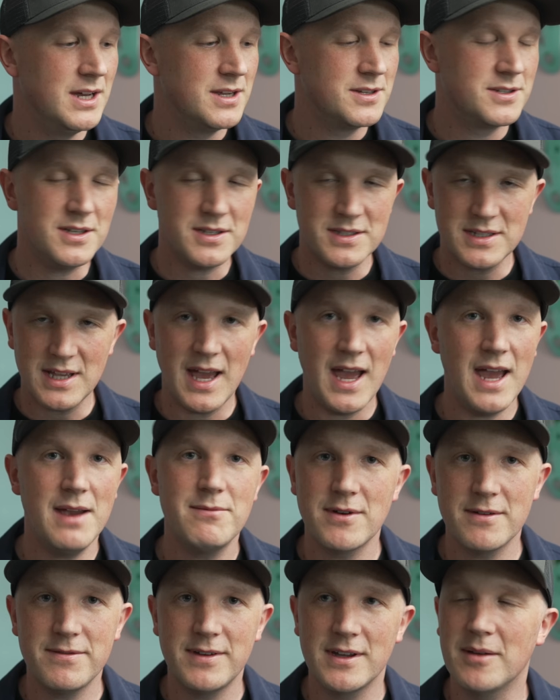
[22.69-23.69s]
just
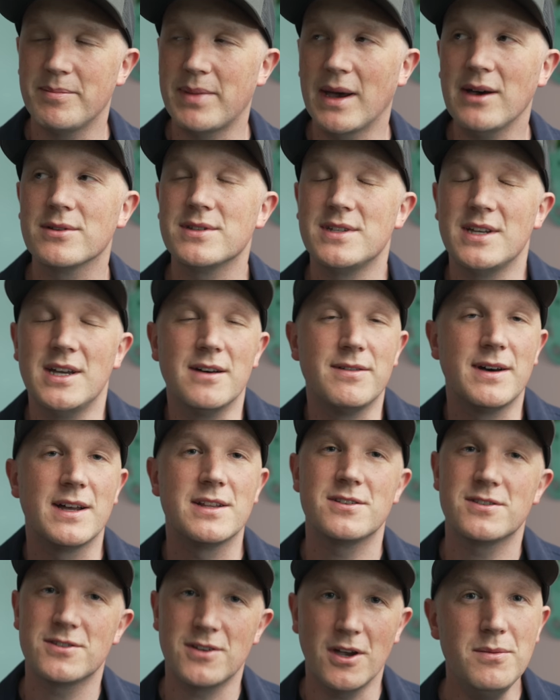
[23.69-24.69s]
everything about it. I've
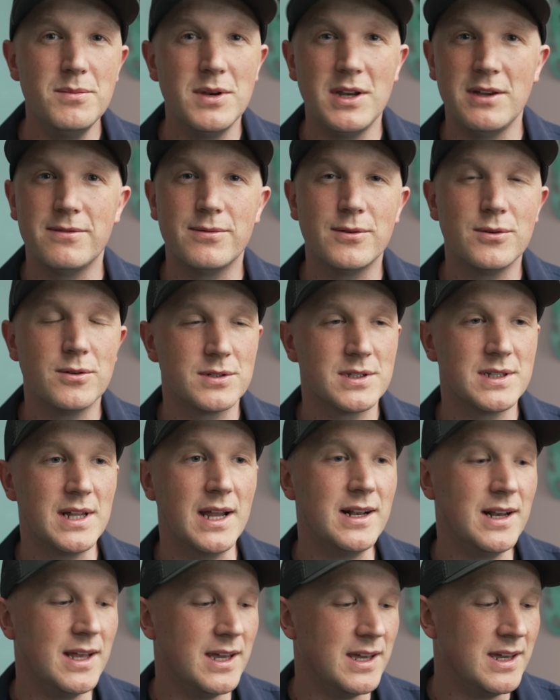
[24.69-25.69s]
had so many thoughts
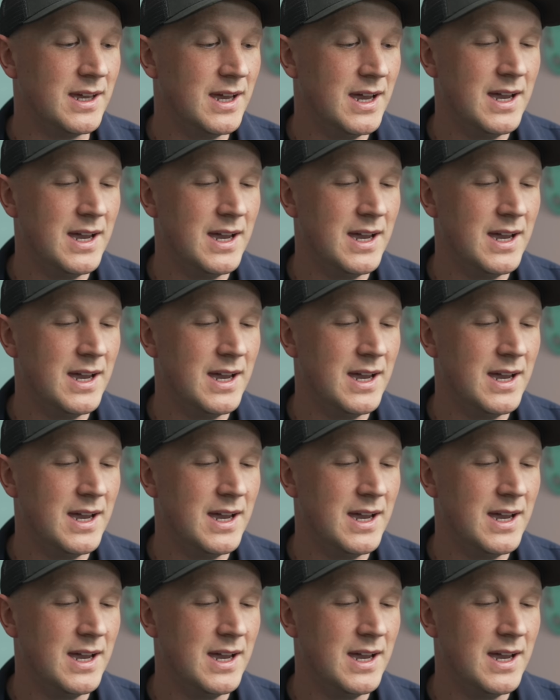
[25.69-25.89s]
lately